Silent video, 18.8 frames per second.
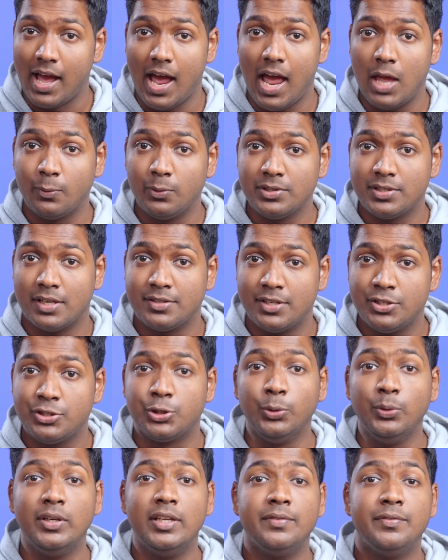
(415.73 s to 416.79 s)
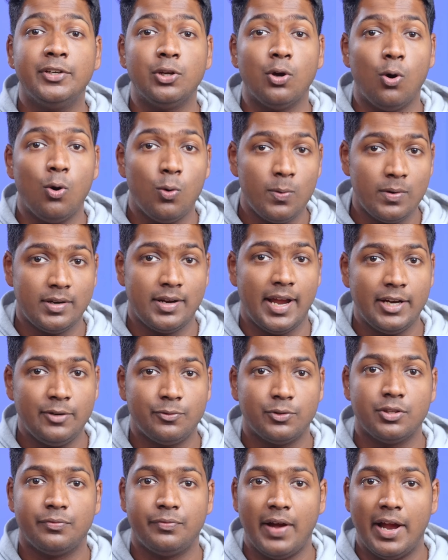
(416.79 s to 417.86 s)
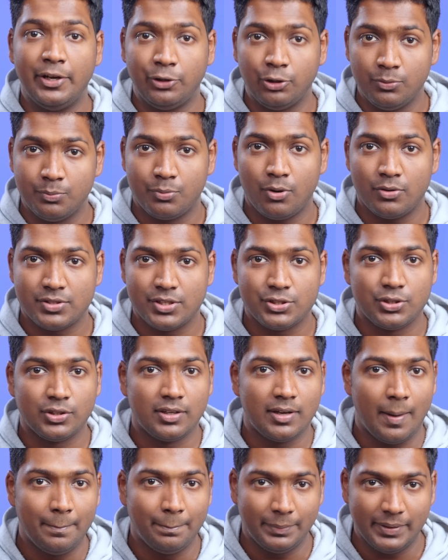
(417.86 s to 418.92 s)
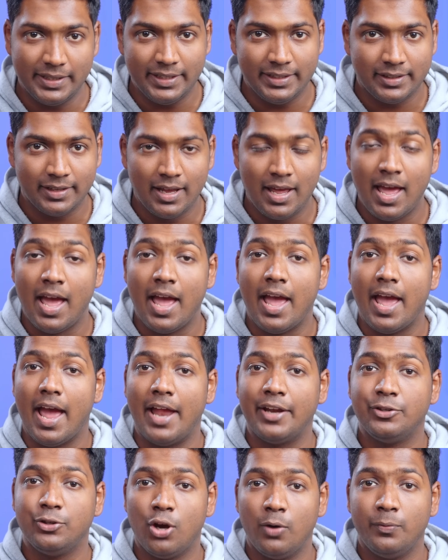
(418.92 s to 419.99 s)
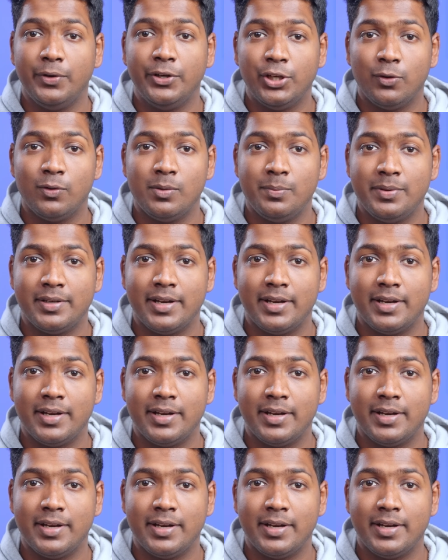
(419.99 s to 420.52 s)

I would suggest you leave it overnight for the fine-tune process to complete, and your video will be